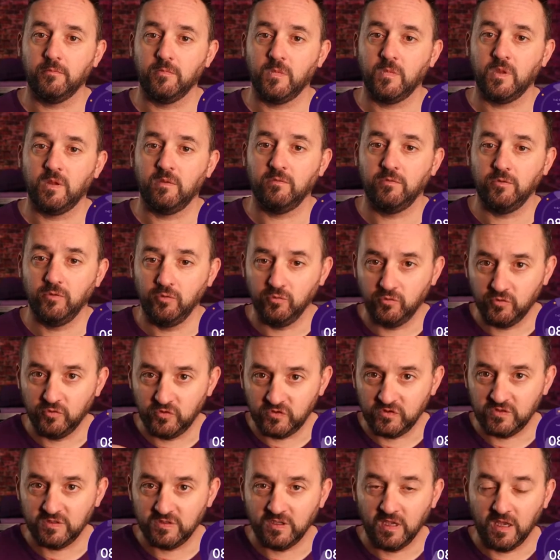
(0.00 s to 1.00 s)
You
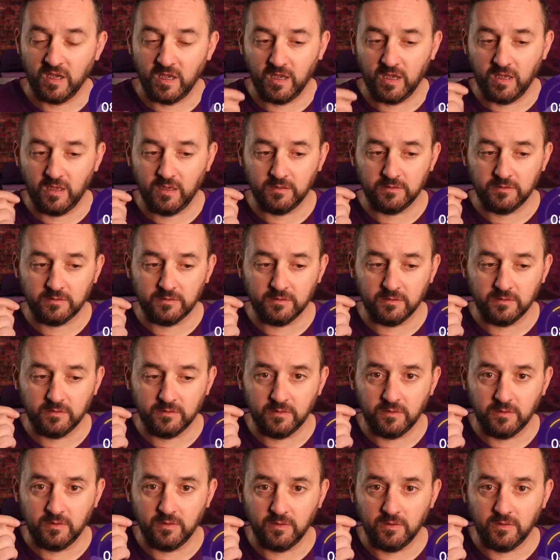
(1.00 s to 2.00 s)
start
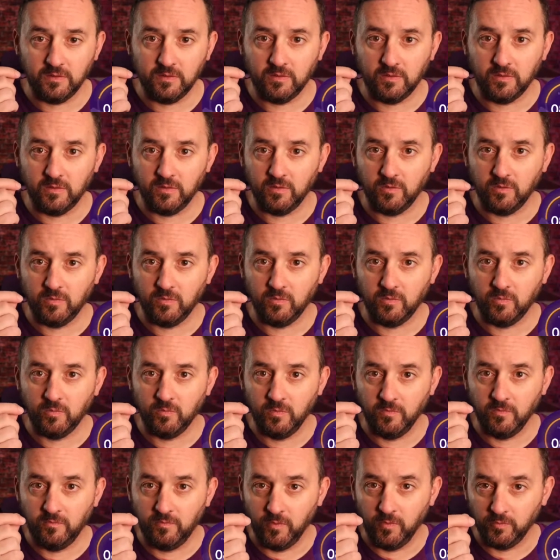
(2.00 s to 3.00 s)

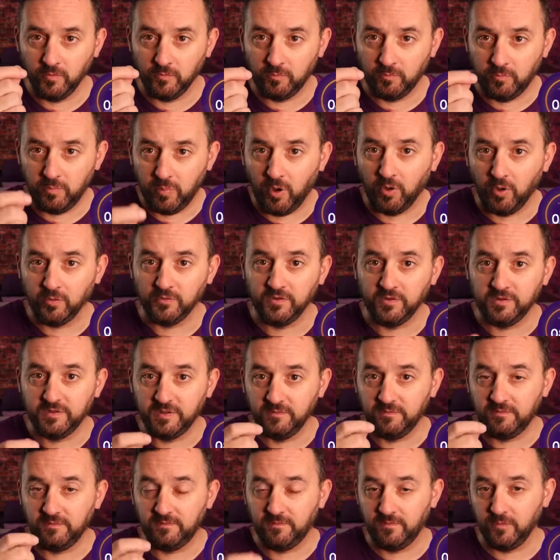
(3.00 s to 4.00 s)
with those positive
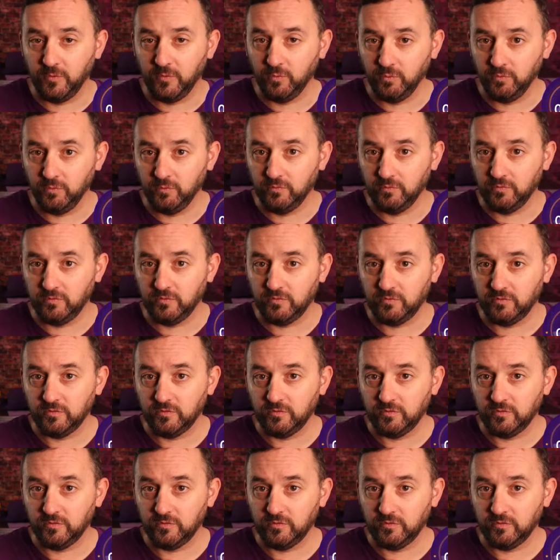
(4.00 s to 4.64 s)
foods,